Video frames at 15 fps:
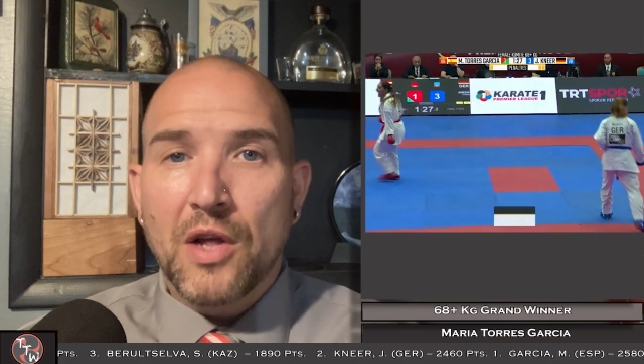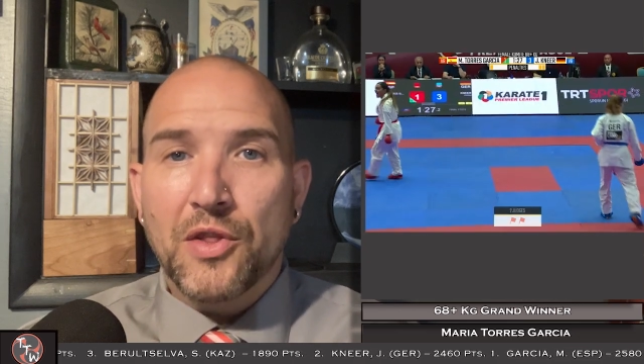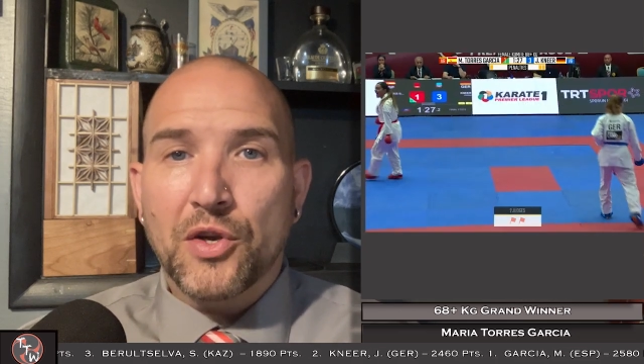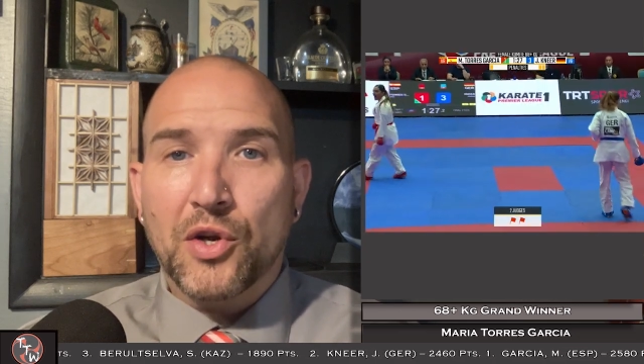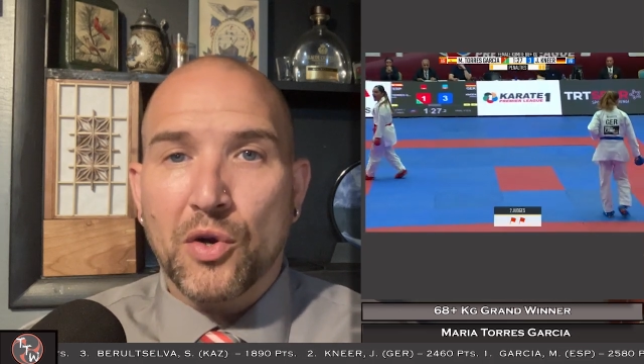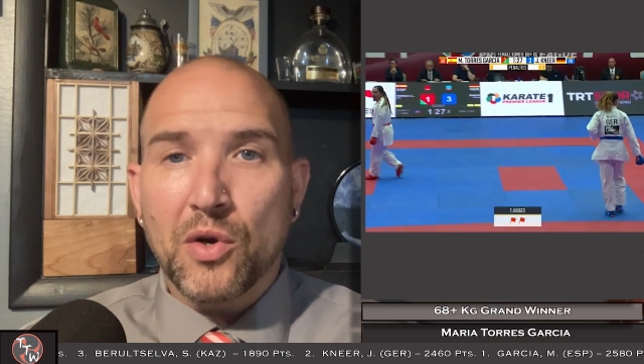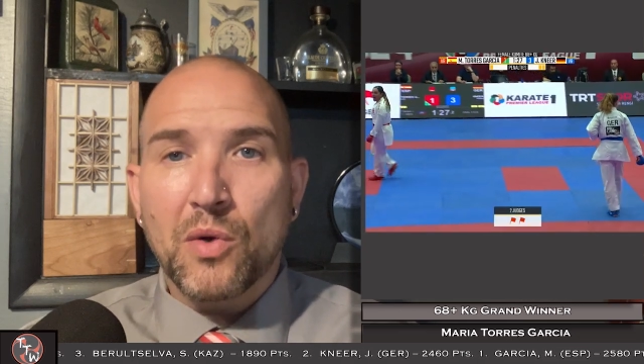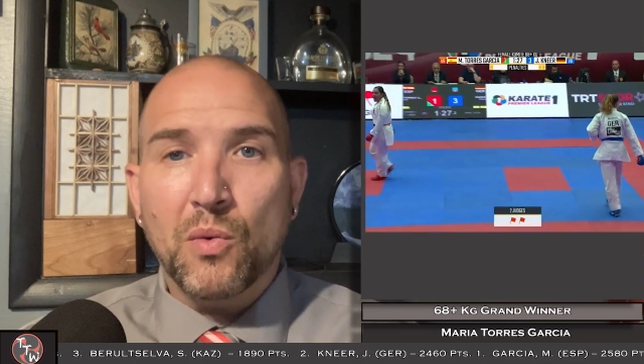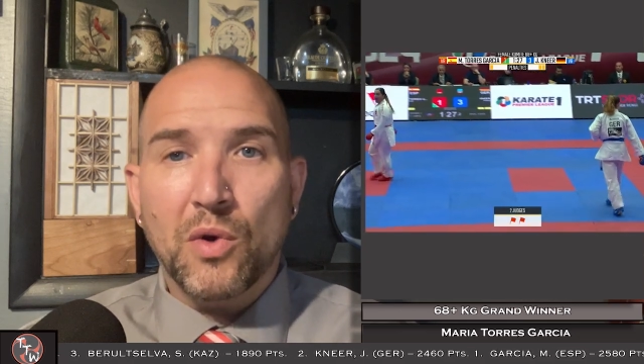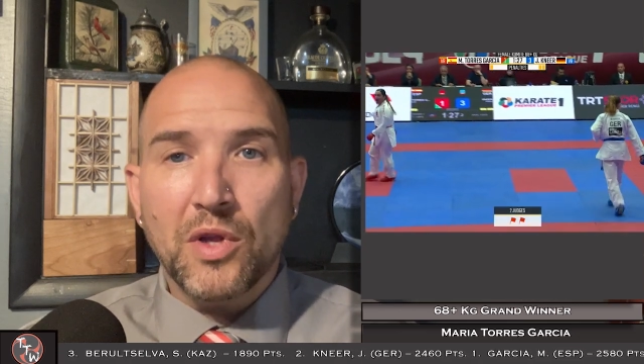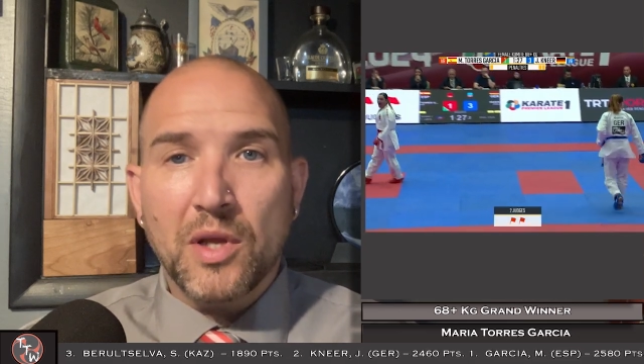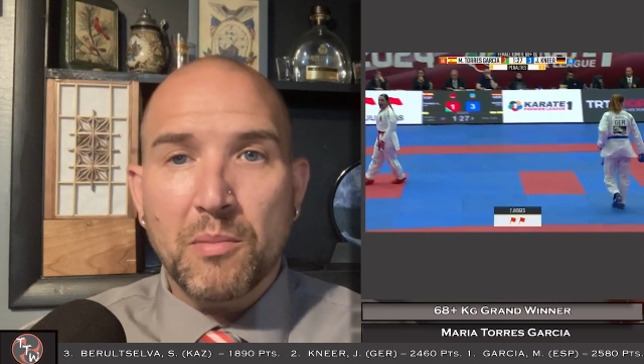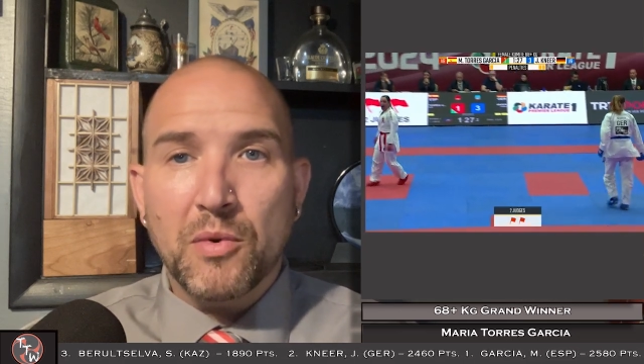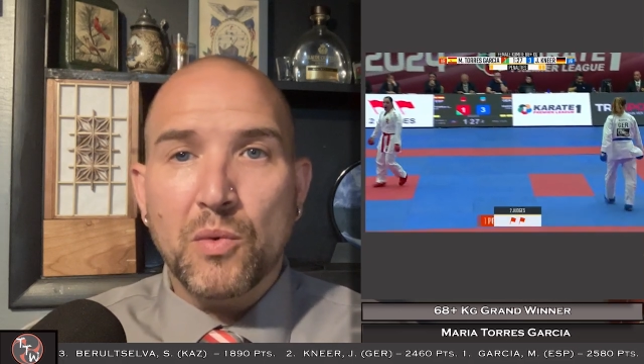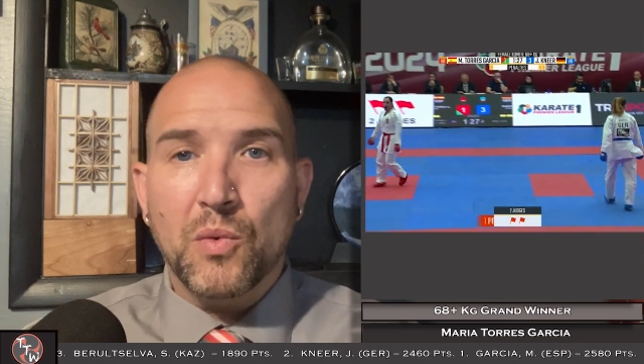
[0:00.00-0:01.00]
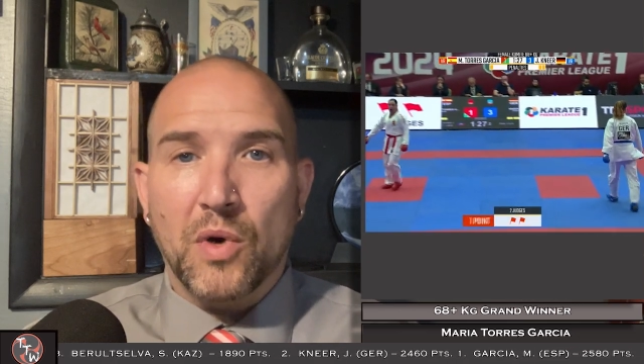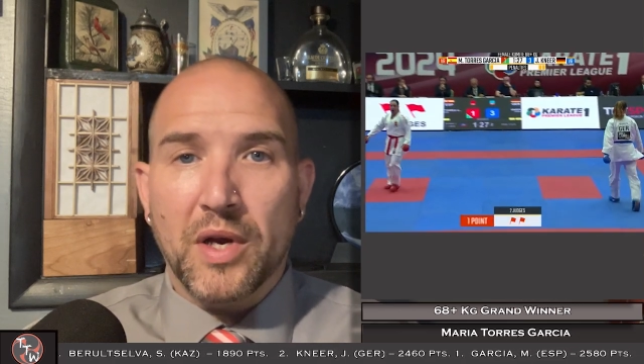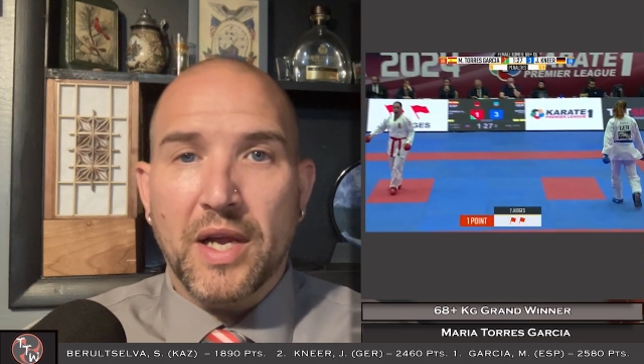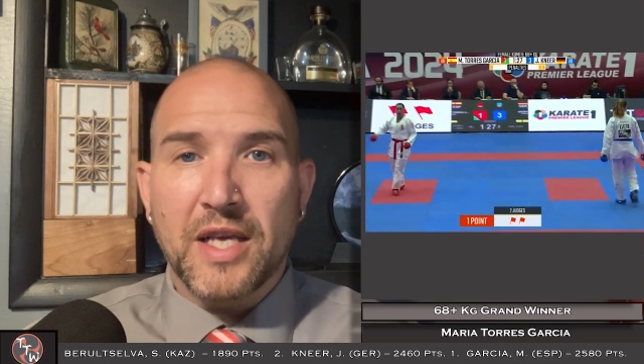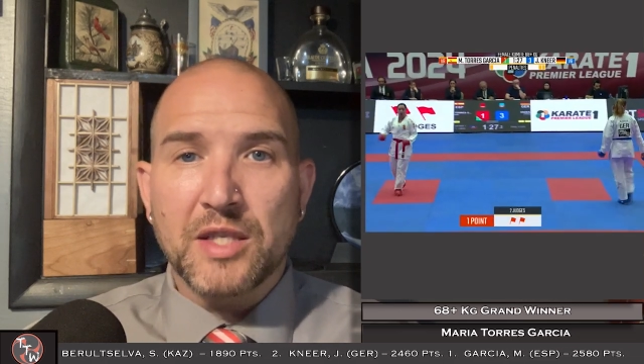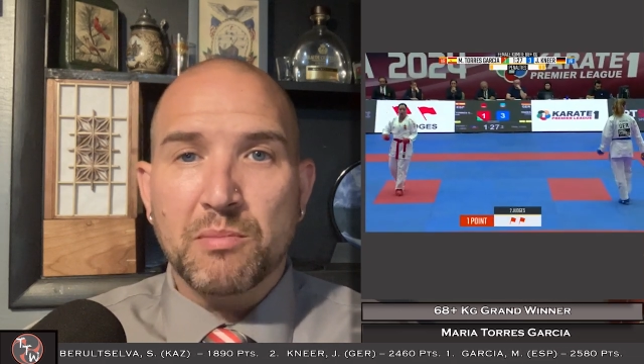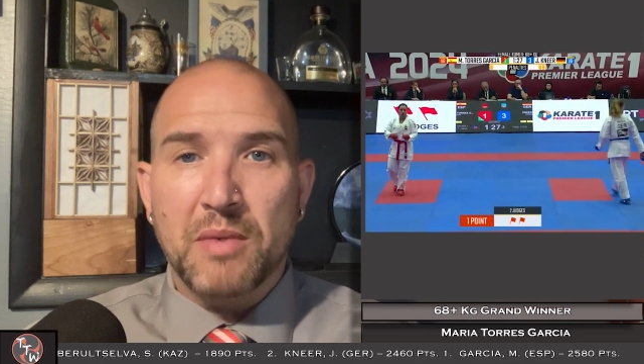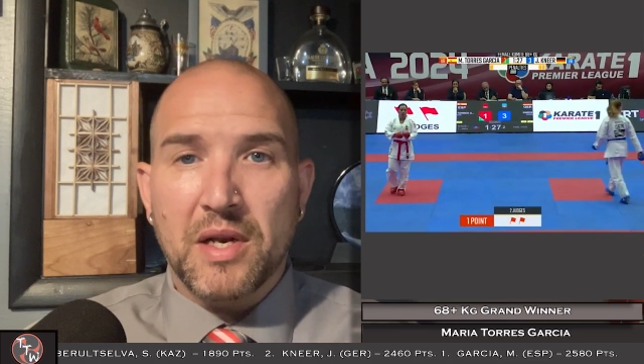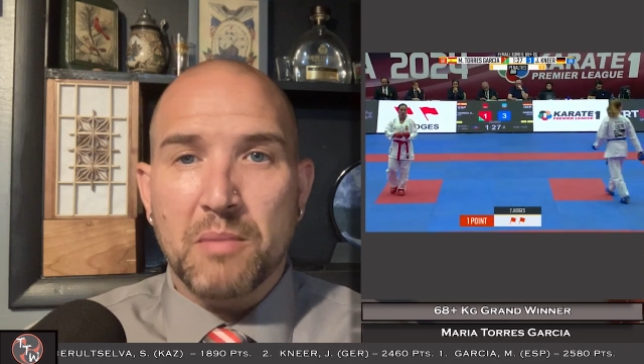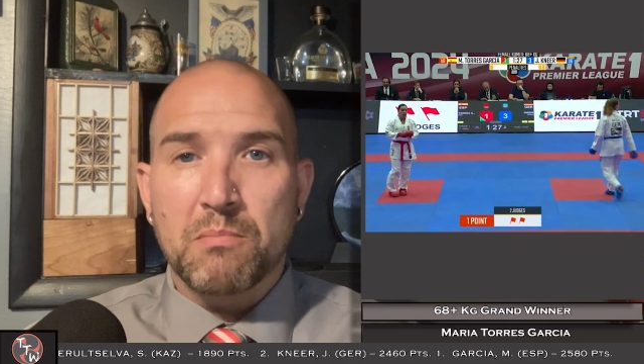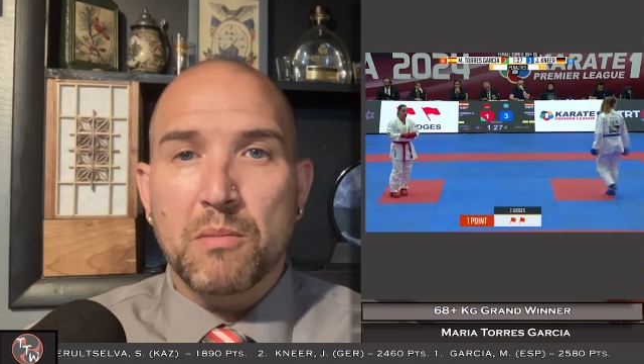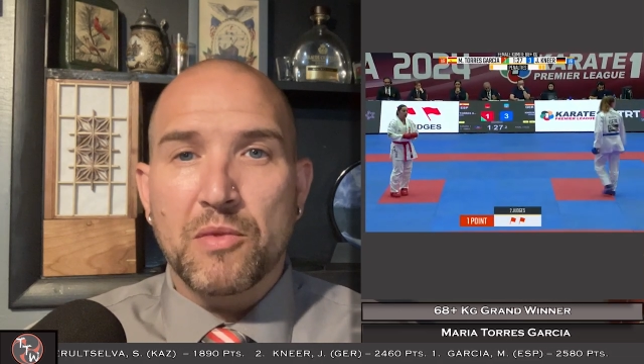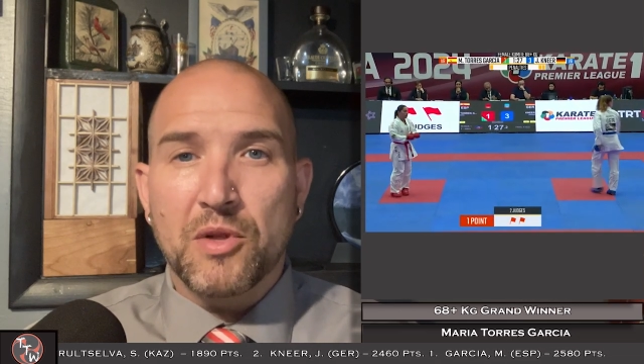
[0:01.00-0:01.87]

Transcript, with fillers: The current world number 1 has been